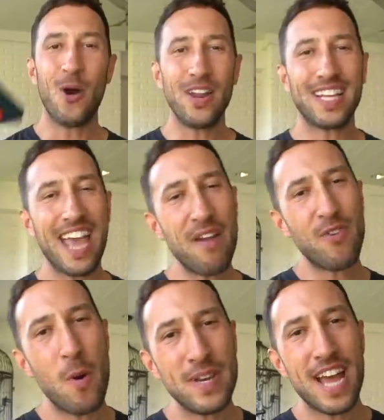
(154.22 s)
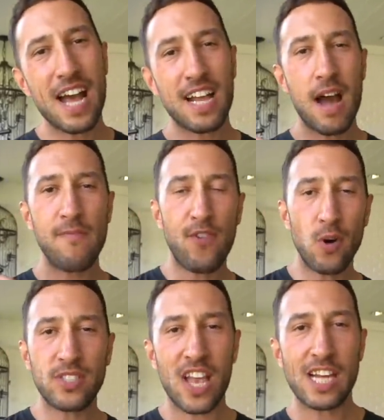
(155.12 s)
go to getroman.com
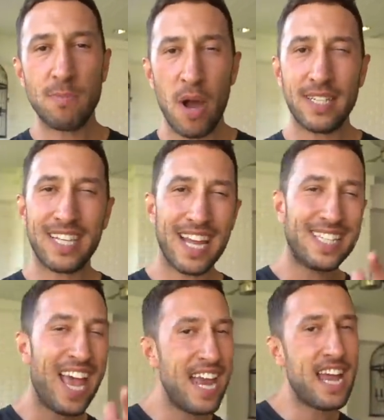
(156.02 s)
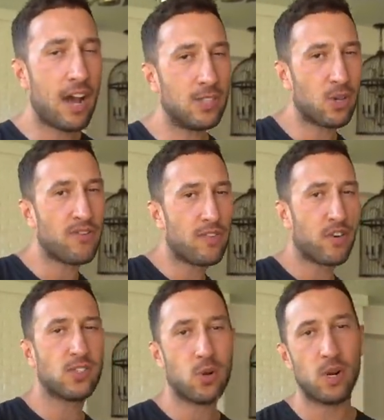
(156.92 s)
forward slash Mike to get $10 off your
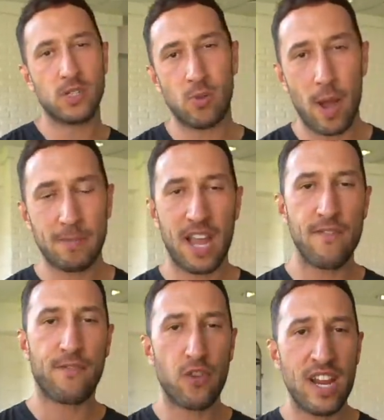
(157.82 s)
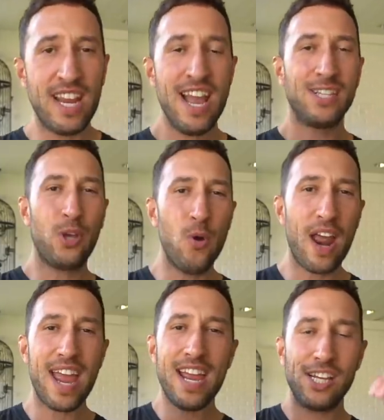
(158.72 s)
first order of swipes and free
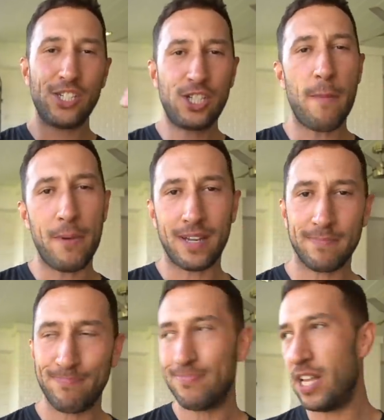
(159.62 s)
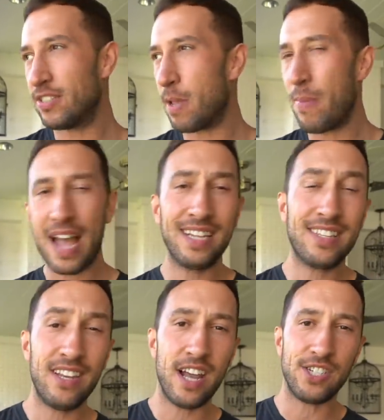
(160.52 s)
two-day shipping. Now let's get back
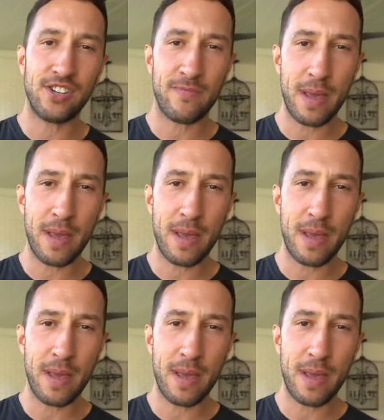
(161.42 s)
into the night shift,